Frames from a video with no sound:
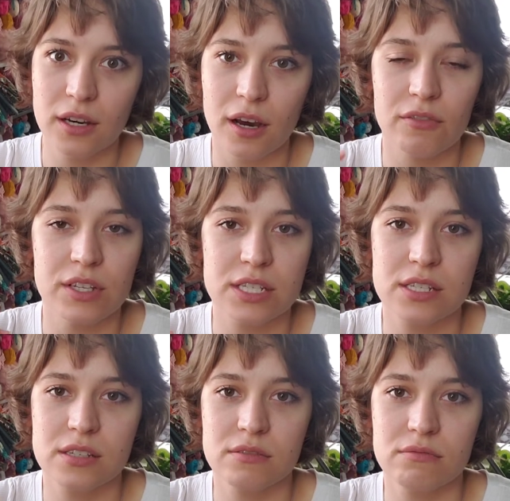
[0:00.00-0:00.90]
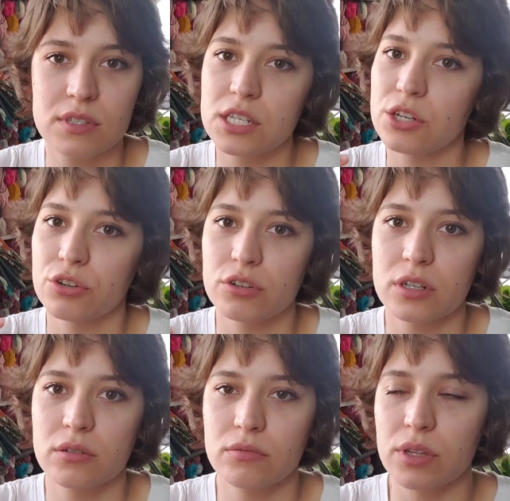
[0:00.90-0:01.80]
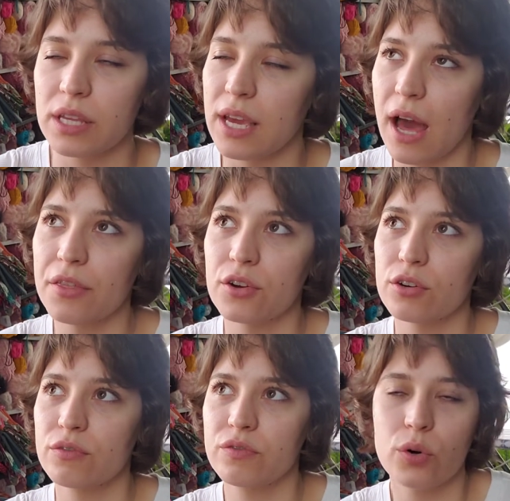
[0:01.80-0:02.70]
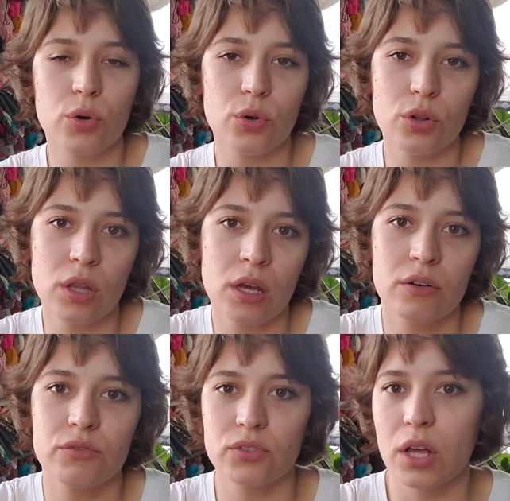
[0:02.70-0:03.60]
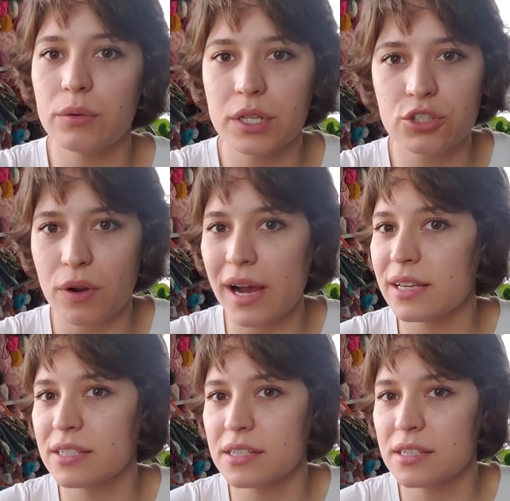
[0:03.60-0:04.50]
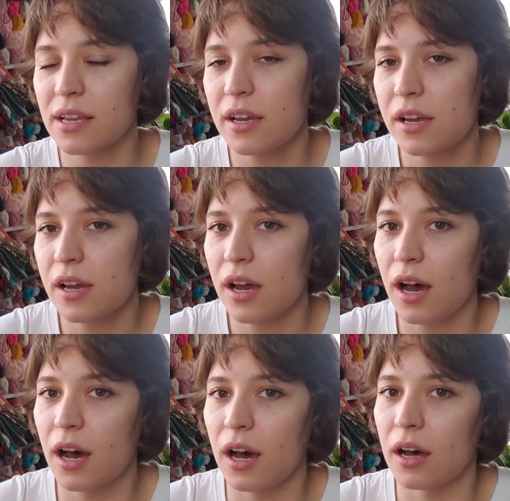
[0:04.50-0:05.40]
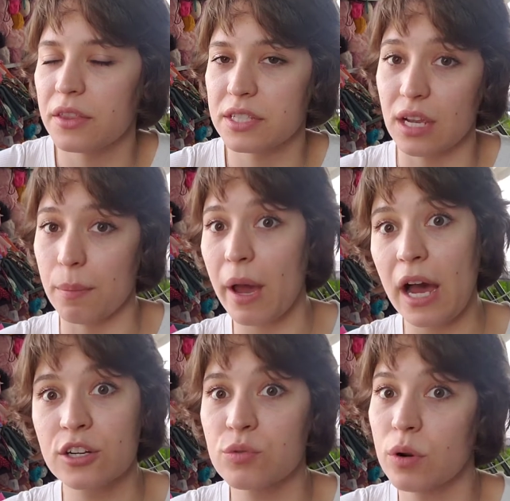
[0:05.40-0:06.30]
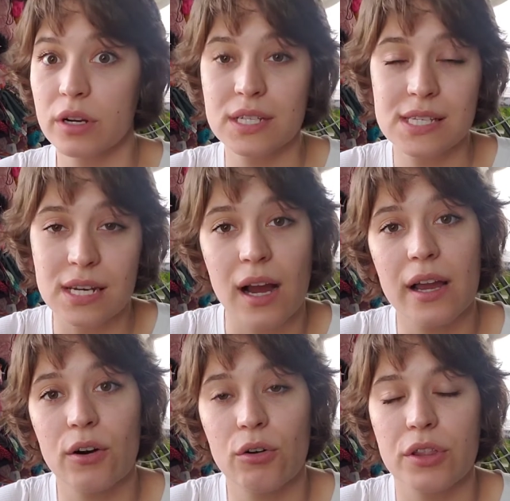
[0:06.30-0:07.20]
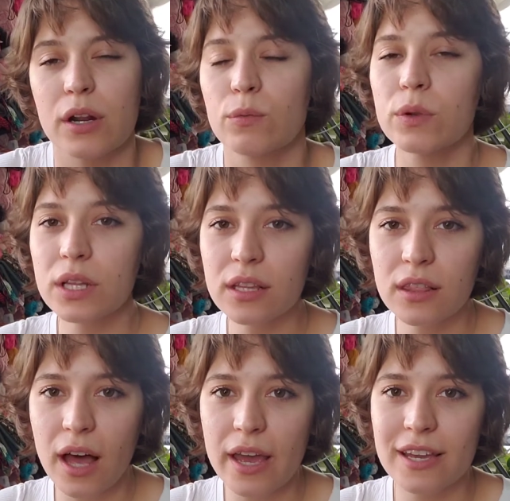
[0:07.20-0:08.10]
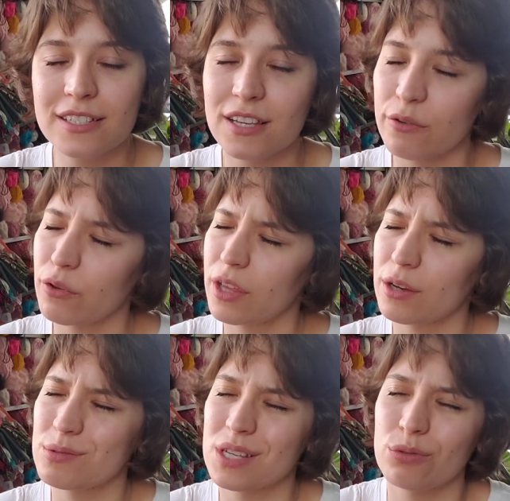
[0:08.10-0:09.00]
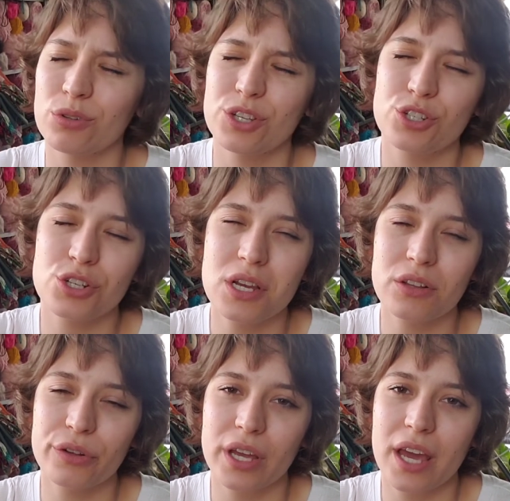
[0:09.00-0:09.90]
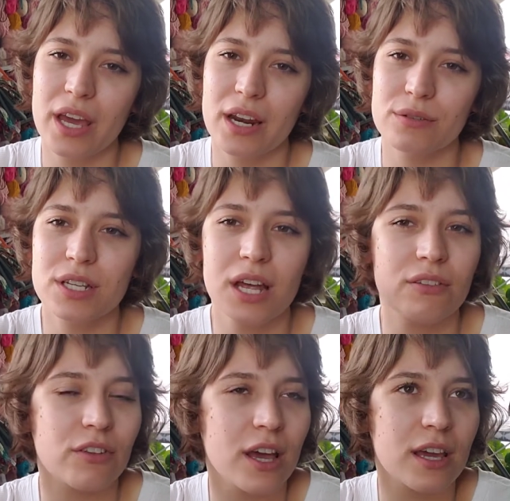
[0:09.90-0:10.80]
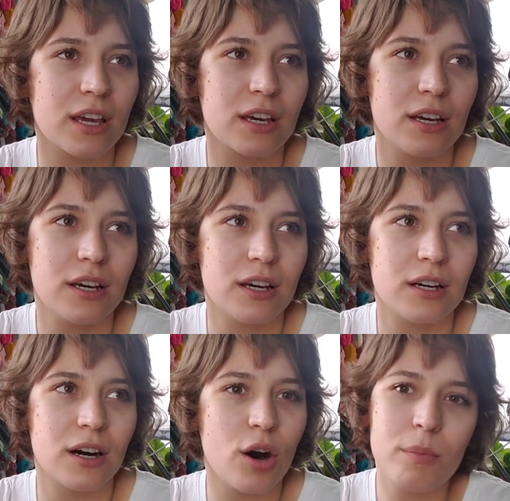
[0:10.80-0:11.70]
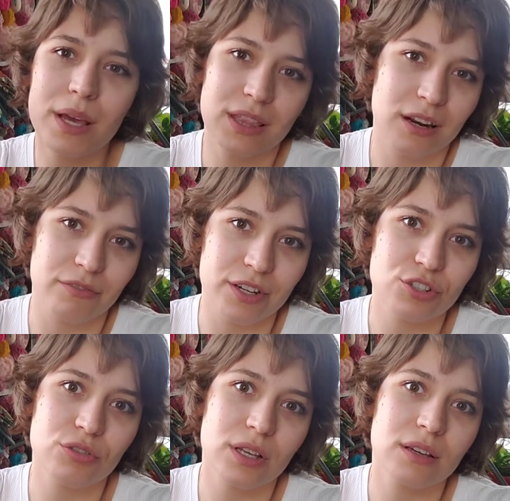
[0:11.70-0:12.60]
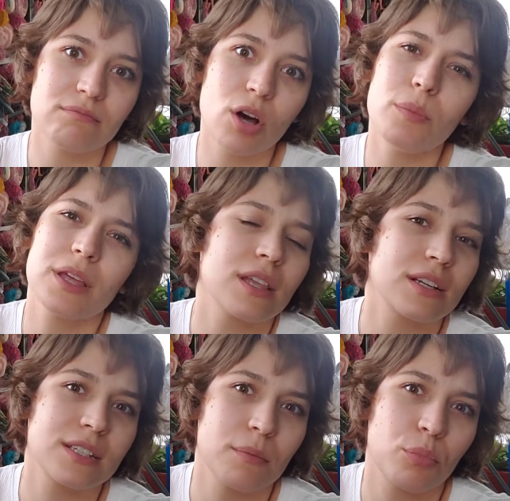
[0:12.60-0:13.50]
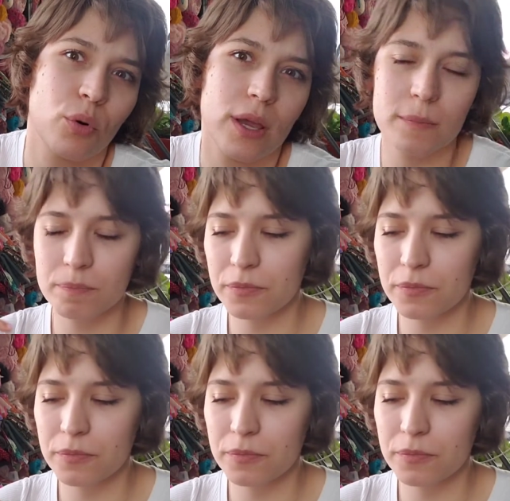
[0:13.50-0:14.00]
of this tiered, really gathered, full, flowy dress that's like a patchwork style that I really liked. And I felt like it was like really chic looking, and I was kind of like, I'll make that eventually. I'll make that at some point.